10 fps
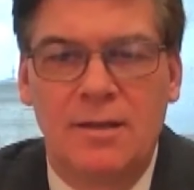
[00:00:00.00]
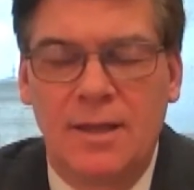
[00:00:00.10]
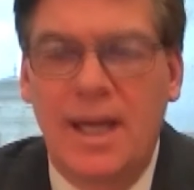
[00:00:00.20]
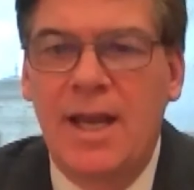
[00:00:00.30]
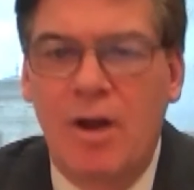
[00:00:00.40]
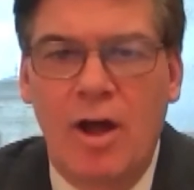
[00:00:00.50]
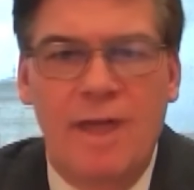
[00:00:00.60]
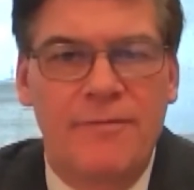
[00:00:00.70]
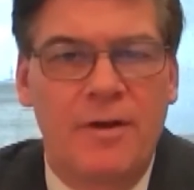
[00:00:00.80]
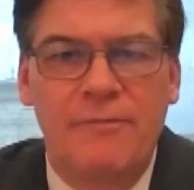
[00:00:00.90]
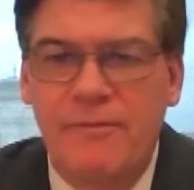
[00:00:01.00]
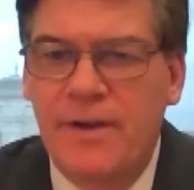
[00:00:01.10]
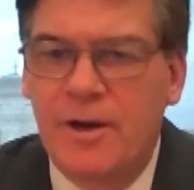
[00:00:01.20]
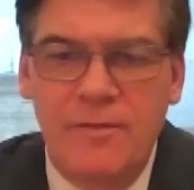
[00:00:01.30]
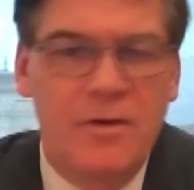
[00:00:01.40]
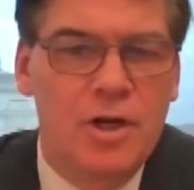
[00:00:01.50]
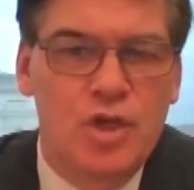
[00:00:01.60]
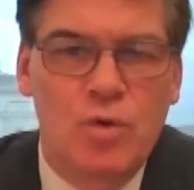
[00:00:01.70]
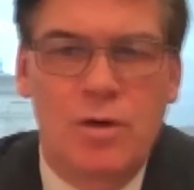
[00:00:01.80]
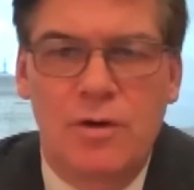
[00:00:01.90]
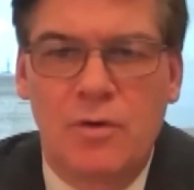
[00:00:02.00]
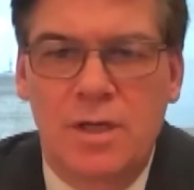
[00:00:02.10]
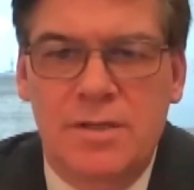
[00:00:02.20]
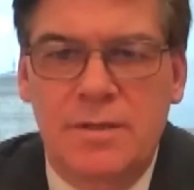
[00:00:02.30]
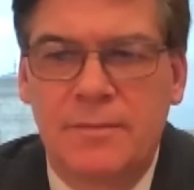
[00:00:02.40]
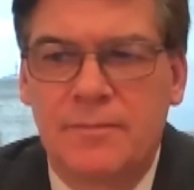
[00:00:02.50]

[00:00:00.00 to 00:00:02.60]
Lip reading: laid off on very, very short notice.